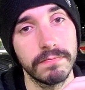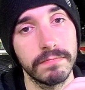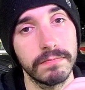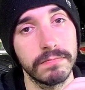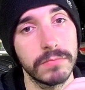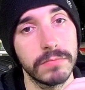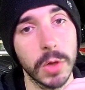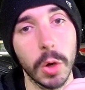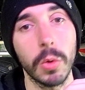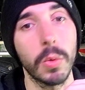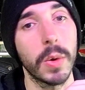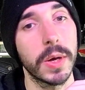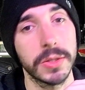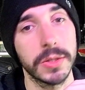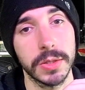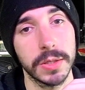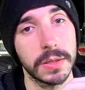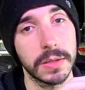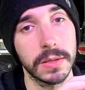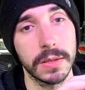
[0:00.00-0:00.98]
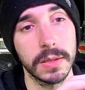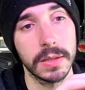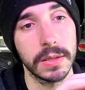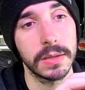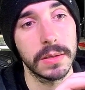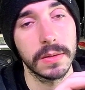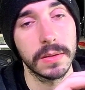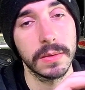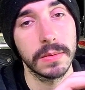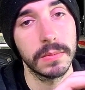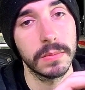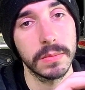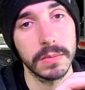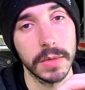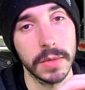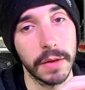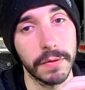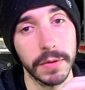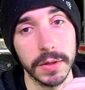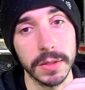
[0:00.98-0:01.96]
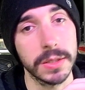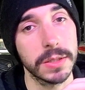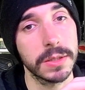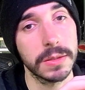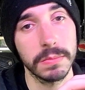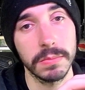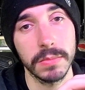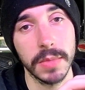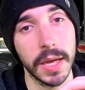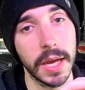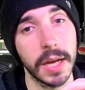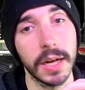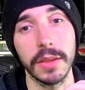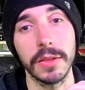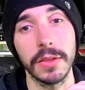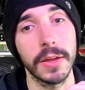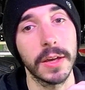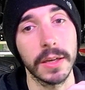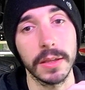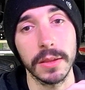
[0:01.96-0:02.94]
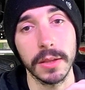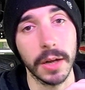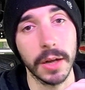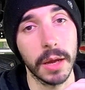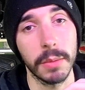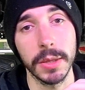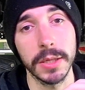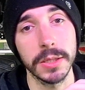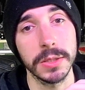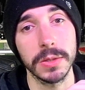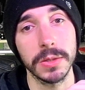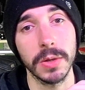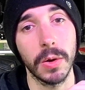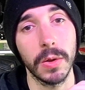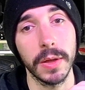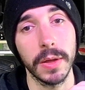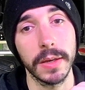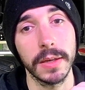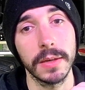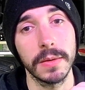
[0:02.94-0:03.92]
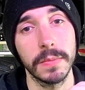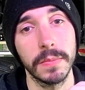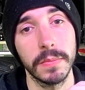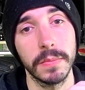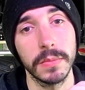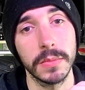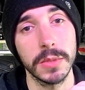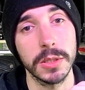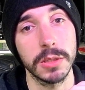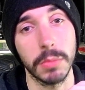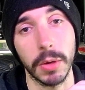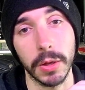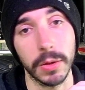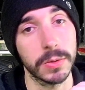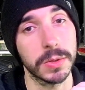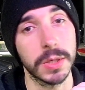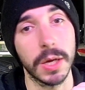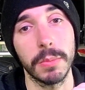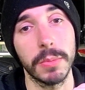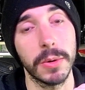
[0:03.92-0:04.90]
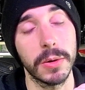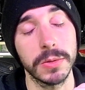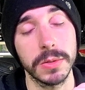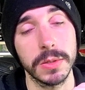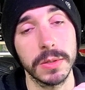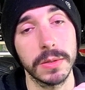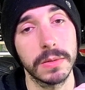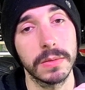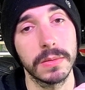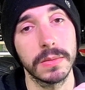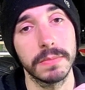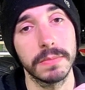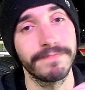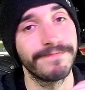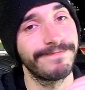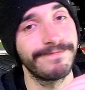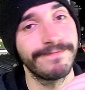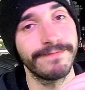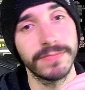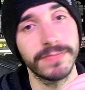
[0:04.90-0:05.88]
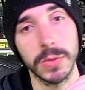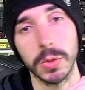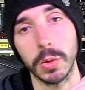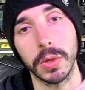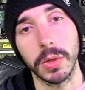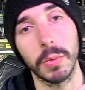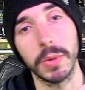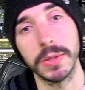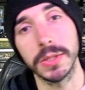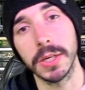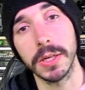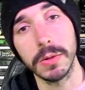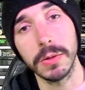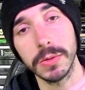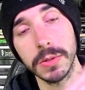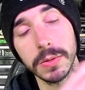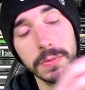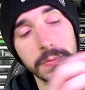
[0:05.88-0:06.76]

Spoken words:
No question. If it's anything that I'm installing, Smuggler's Outpost. It's the only ones I use.